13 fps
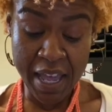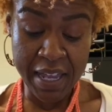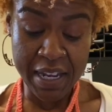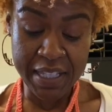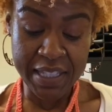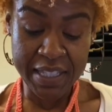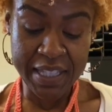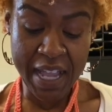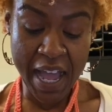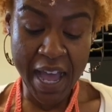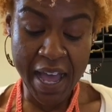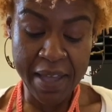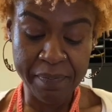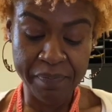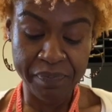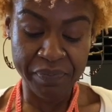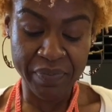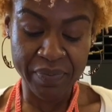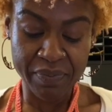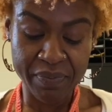it's not
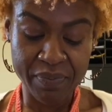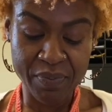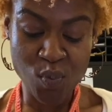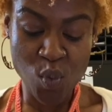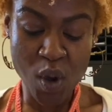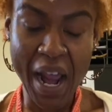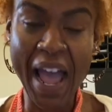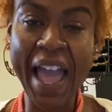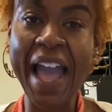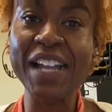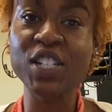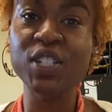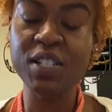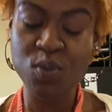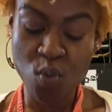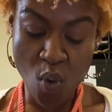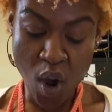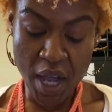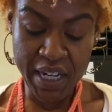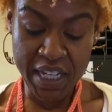what I actually
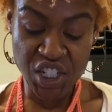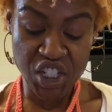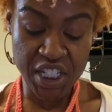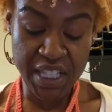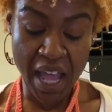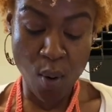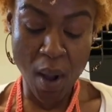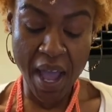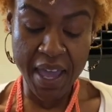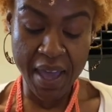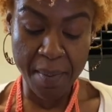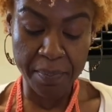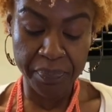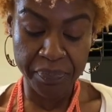want. It's just how I am.